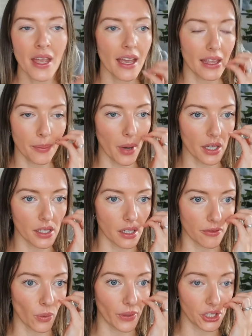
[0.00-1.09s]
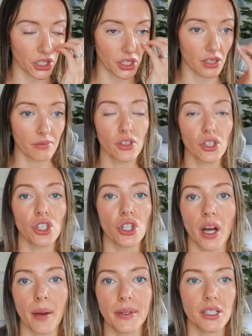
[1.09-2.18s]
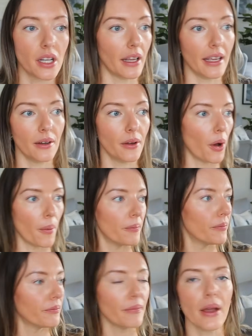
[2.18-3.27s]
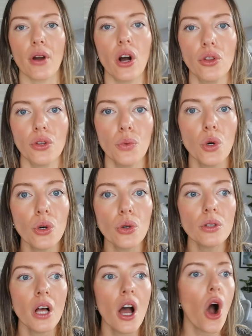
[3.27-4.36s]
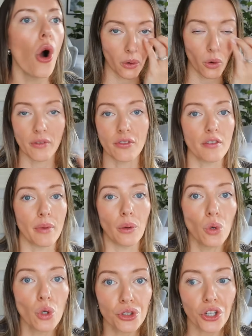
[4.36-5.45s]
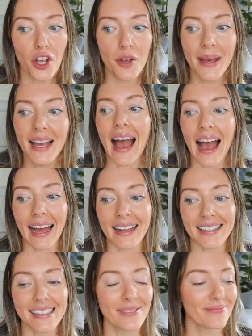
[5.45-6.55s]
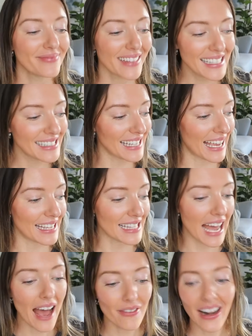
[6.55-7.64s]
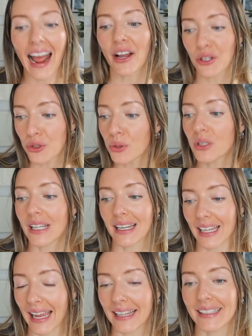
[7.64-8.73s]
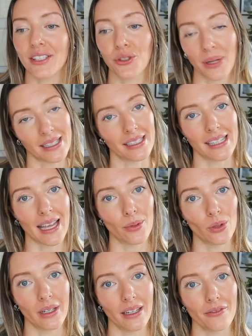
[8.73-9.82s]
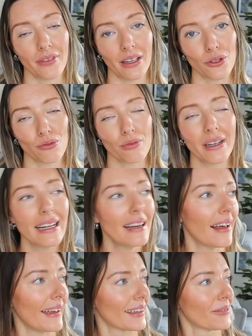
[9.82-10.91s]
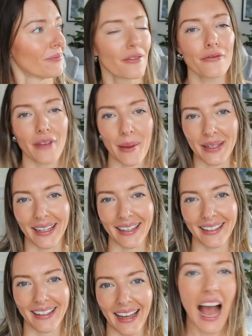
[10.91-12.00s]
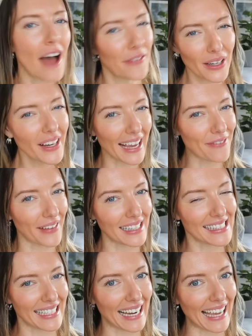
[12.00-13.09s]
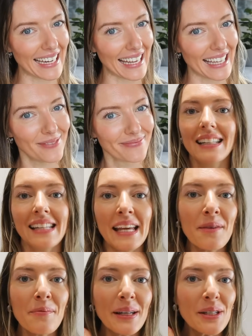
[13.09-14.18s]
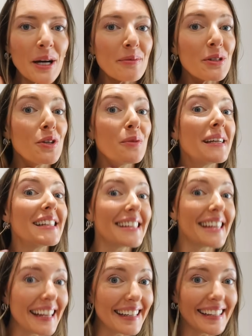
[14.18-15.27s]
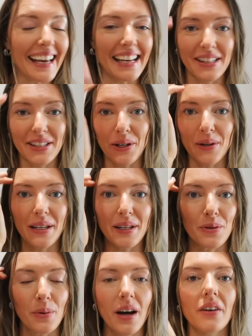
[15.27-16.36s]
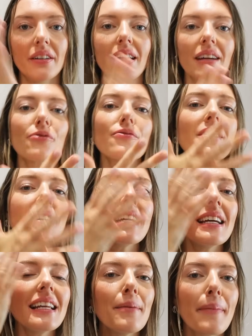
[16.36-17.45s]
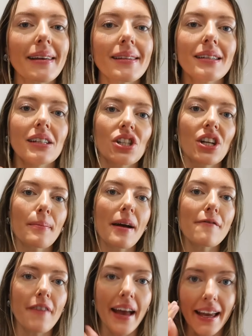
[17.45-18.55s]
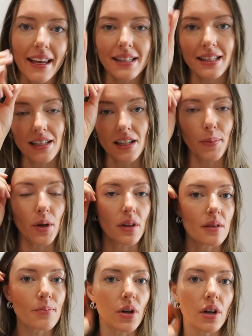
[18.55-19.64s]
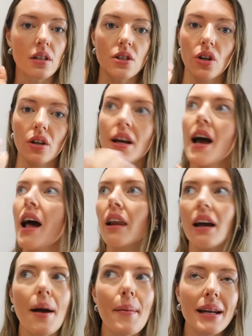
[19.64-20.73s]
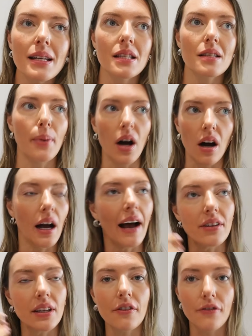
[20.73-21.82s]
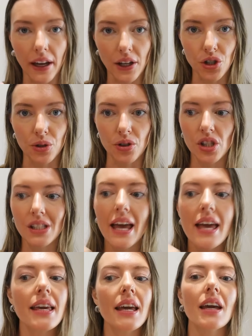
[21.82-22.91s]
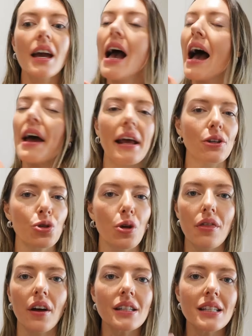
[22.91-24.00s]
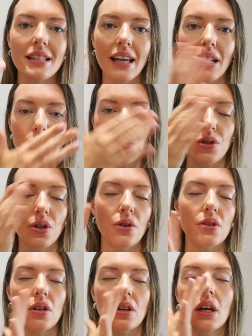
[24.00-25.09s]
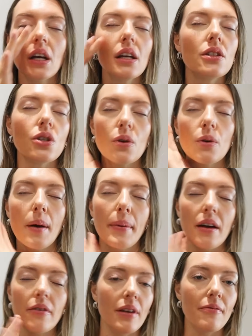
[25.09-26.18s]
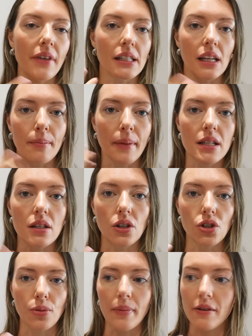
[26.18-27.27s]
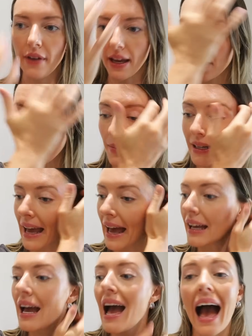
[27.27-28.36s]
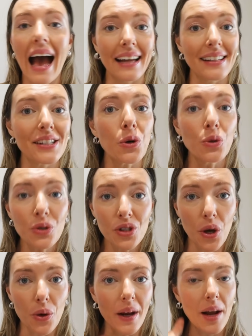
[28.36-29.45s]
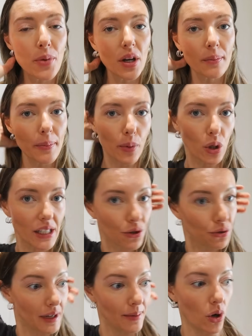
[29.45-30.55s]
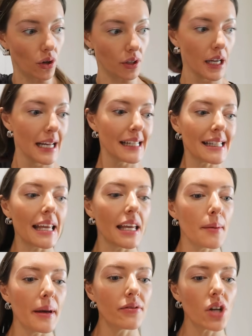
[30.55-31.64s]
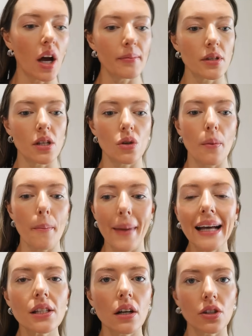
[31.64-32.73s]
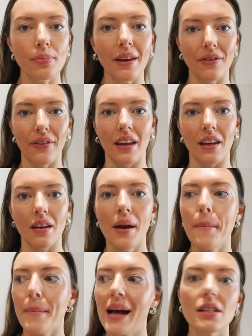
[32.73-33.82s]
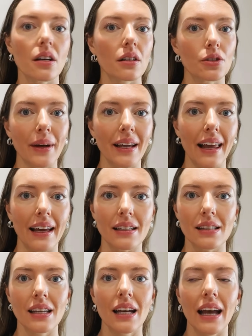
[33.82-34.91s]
In the past, I've always just stood up and done it in a mirror on the wall or in front of my wardrobe. And these days, I have an actual dedicated dressing table, and it feels really like feminine. I feel like a fancy lady. Taking my time to do my skincare slowly as well, and like really massaging my face as I put the products on, like I'm in a spa having a facial, just taking an extra 30 seconds or so to do a bit of lymphatic massage on my face and my neck. And also when I'm putting my body cream on, taking a bit of time to massage my feet, massage my legs.